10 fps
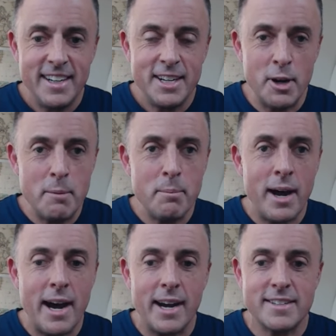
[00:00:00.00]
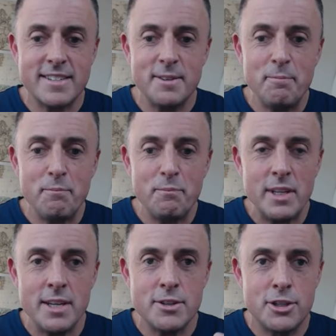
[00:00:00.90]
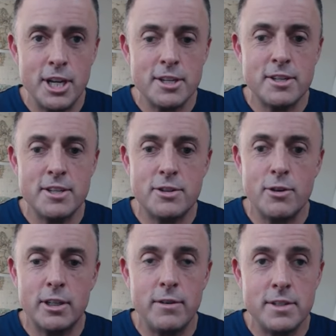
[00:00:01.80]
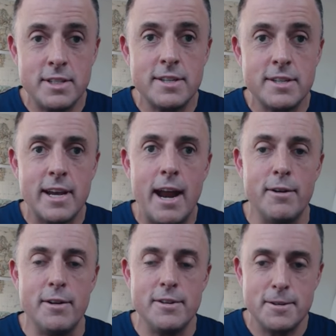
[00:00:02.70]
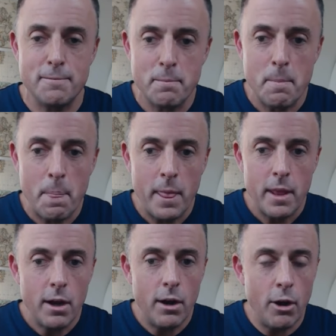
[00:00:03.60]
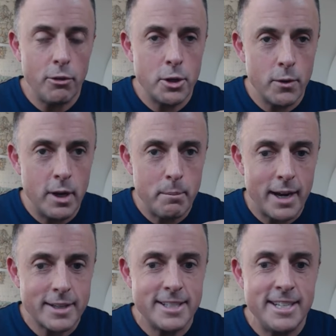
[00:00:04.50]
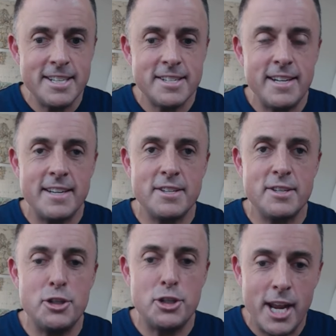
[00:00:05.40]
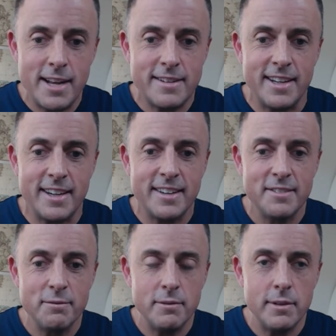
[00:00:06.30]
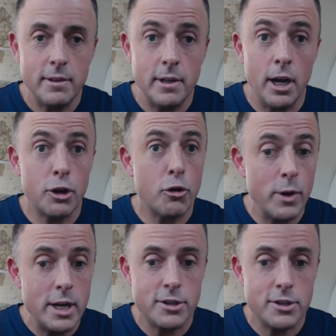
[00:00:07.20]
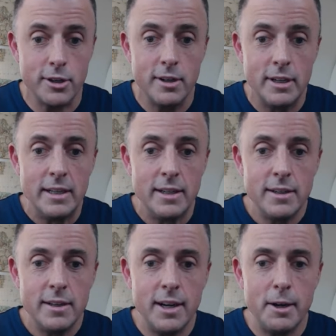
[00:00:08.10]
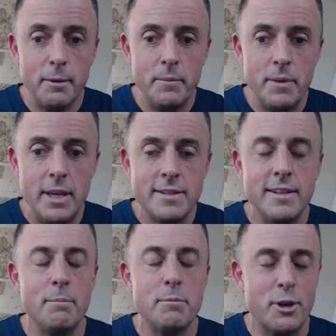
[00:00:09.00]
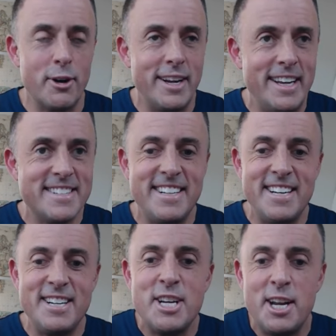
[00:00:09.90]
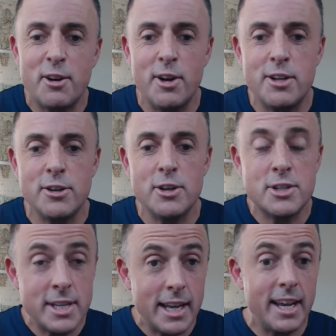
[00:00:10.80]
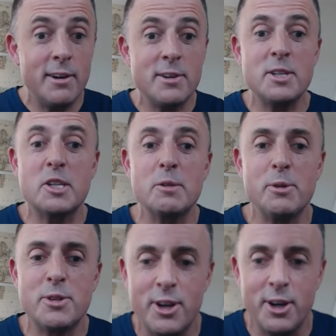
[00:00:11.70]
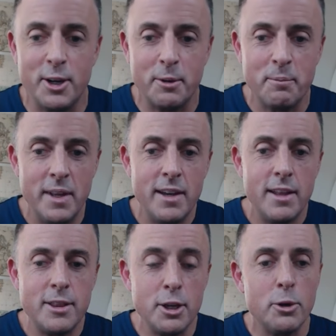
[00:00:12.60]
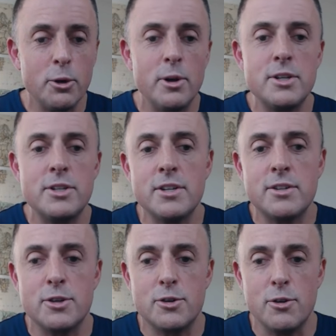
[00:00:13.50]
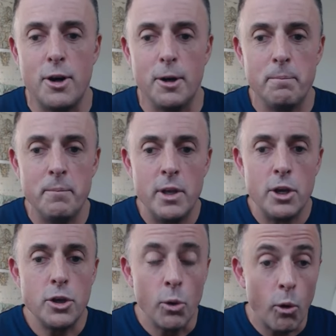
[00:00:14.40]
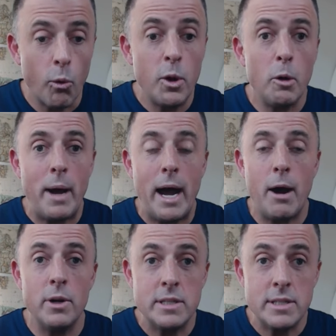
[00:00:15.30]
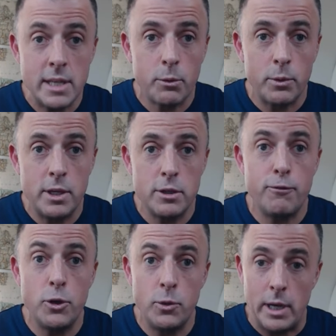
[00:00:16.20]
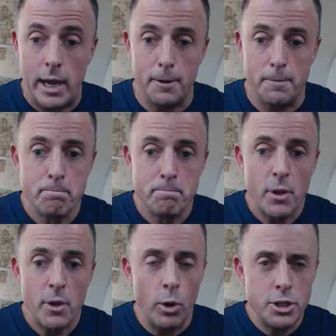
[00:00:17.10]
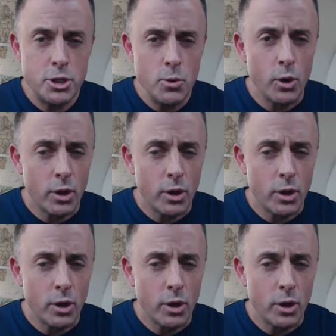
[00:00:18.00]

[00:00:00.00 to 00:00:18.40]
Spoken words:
Your inbox is just destructive as these sirens. Although your inbox isn't as enchanting a creature, isn't an enchanting creature singing an irresistible song, the allure is just as strong. your willpower is equally as futile. Once you